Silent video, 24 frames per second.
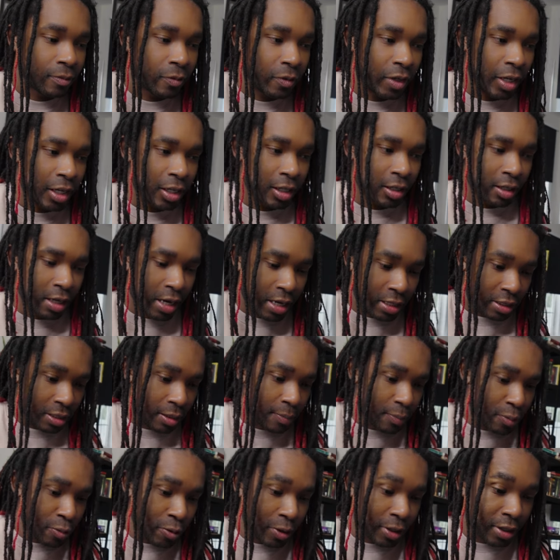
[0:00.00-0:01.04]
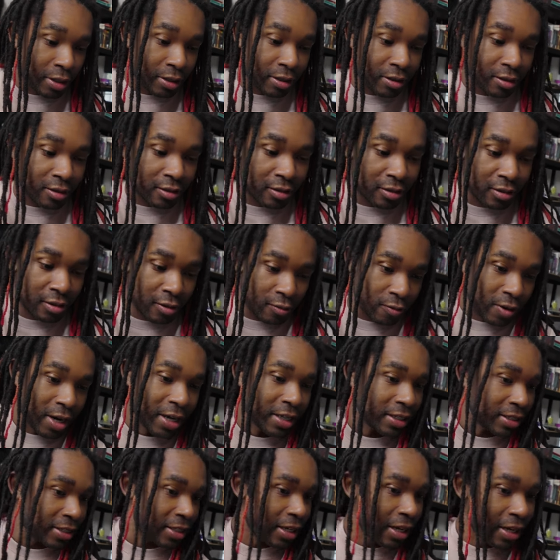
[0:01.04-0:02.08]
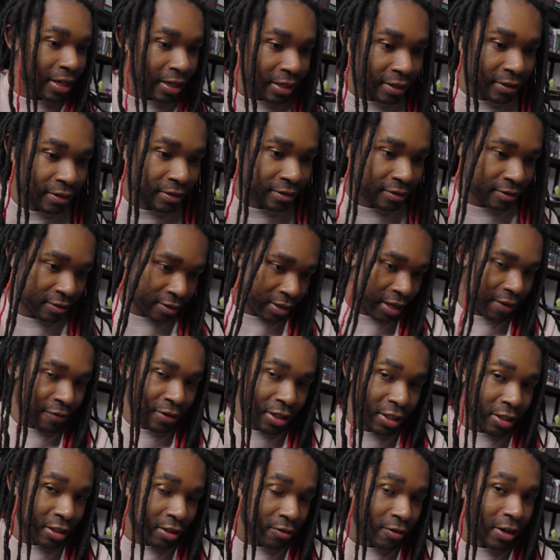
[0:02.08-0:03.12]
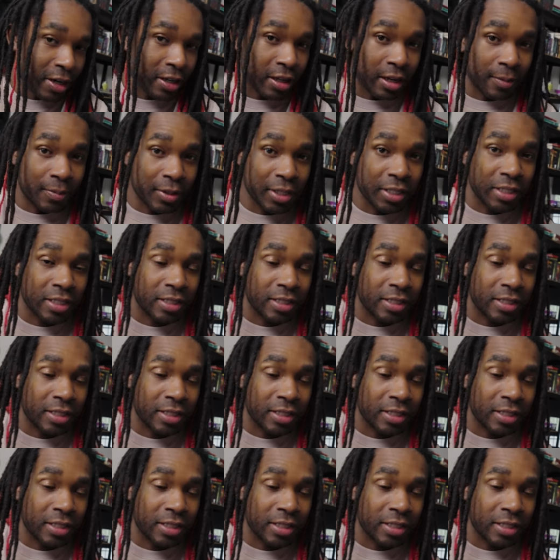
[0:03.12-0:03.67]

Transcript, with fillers: like at some point the right side, everything to the right of that piece